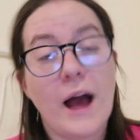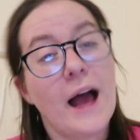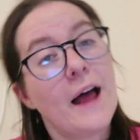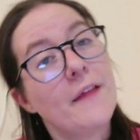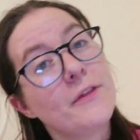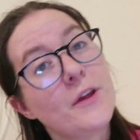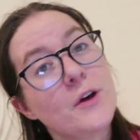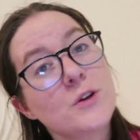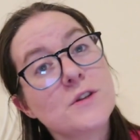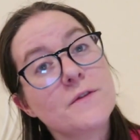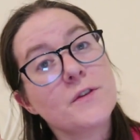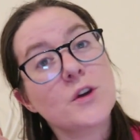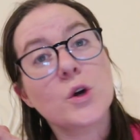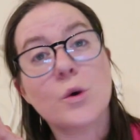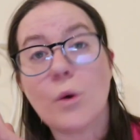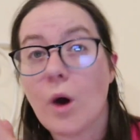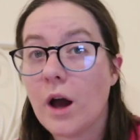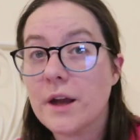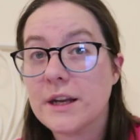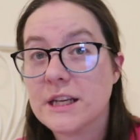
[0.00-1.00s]
And those of you
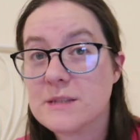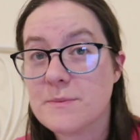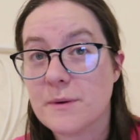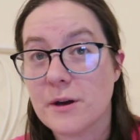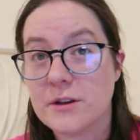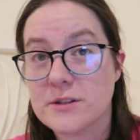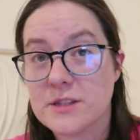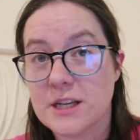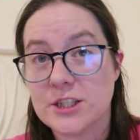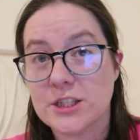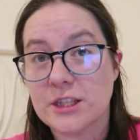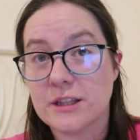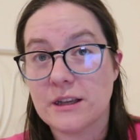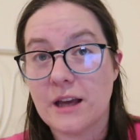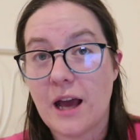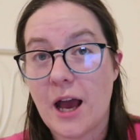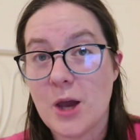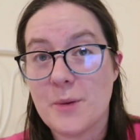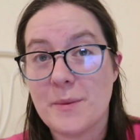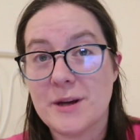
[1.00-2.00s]
who aren't experienced
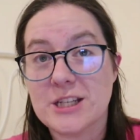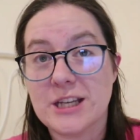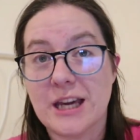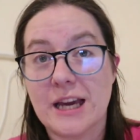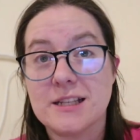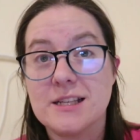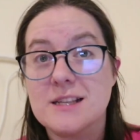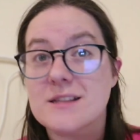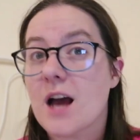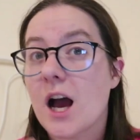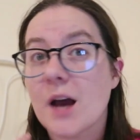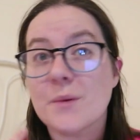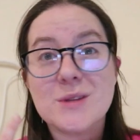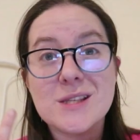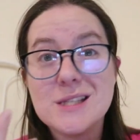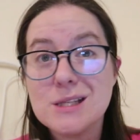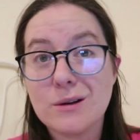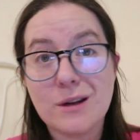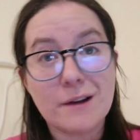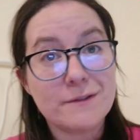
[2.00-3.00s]
home educators, I would
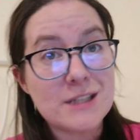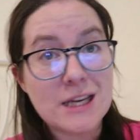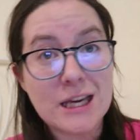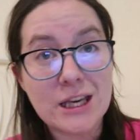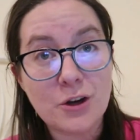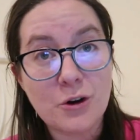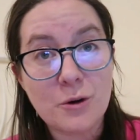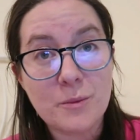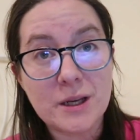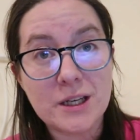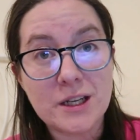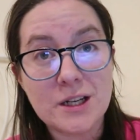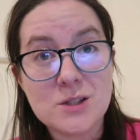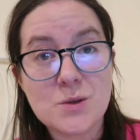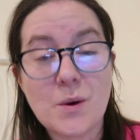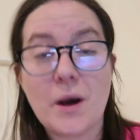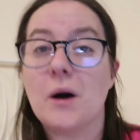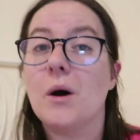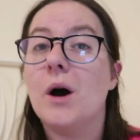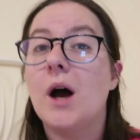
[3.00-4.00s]
still love to hear your opinion as
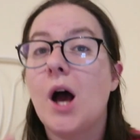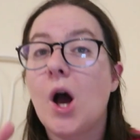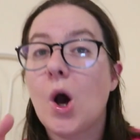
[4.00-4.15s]
well.